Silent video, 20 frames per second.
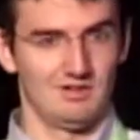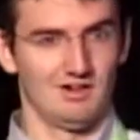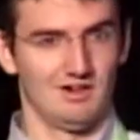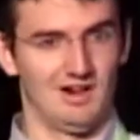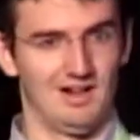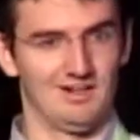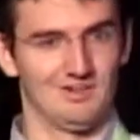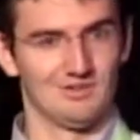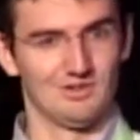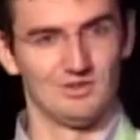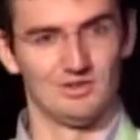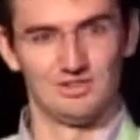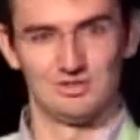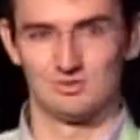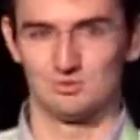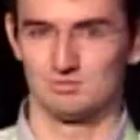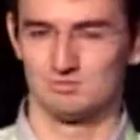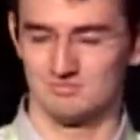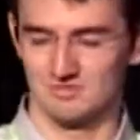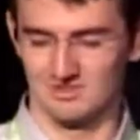All right, well,
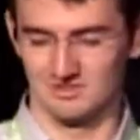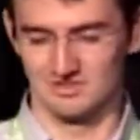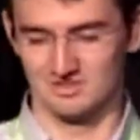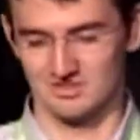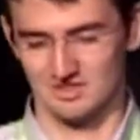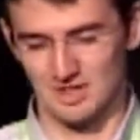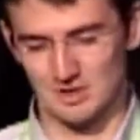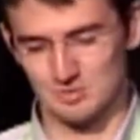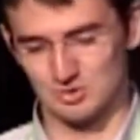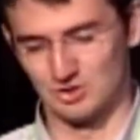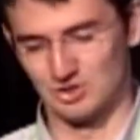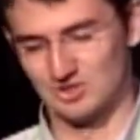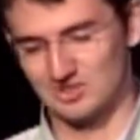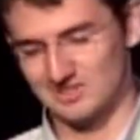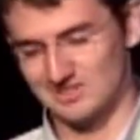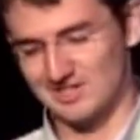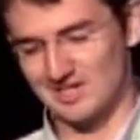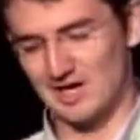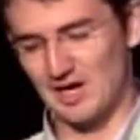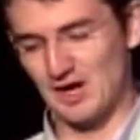at least a couple.
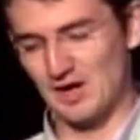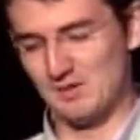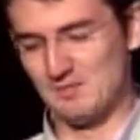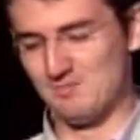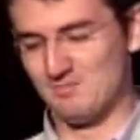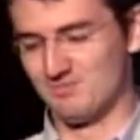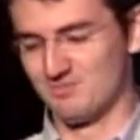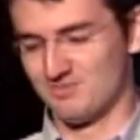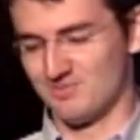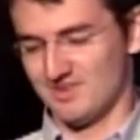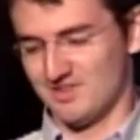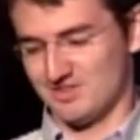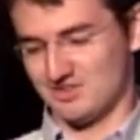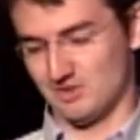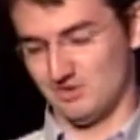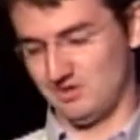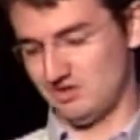So